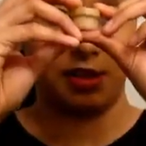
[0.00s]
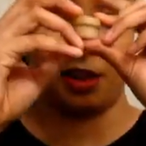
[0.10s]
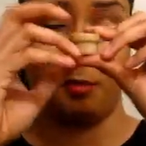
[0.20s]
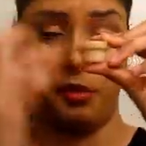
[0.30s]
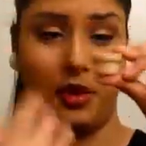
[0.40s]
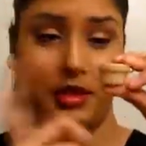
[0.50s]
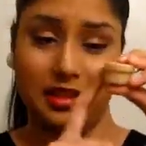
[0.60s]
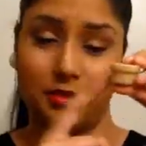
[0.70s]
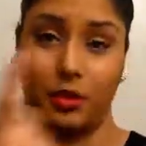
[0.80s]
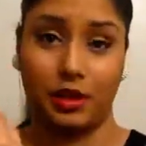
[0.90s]
sample, and
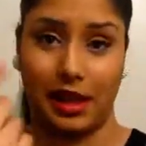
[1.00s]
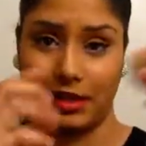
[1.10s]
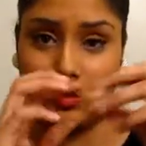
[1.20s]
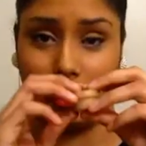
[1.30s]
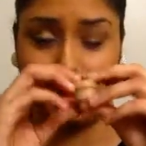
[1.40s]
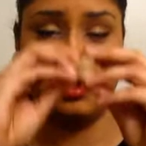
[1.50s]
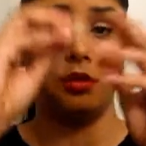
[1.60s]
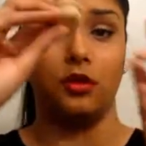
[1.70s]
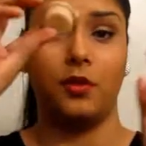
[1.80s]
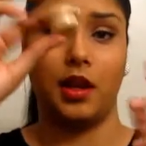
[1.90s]
this will last me like 2
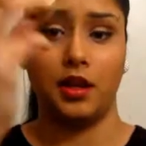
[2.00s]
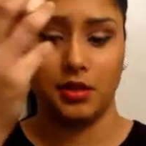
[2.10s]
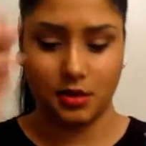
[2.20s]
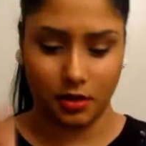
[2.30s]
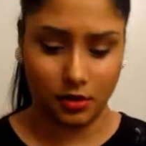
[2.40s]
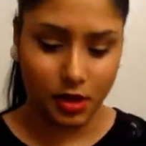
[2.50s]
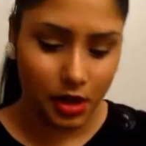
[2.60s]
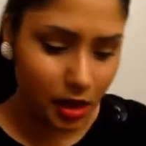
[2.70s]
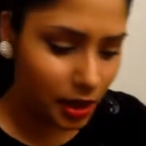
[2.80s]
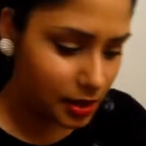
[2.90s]
to 3 days. So
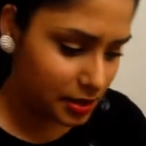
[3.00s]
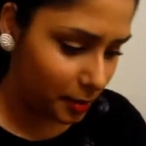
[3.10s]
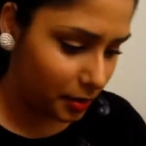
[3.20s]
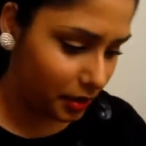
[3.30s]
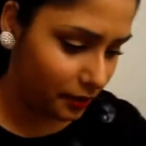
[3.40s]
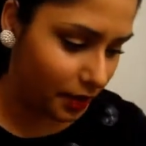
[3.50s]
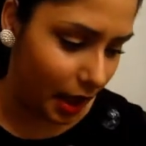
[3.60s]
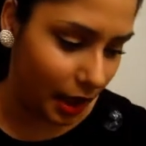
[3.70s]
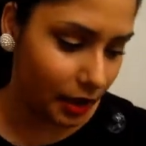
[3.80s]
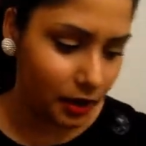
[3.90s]
sample of
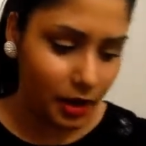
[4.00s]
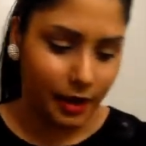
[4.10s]
that.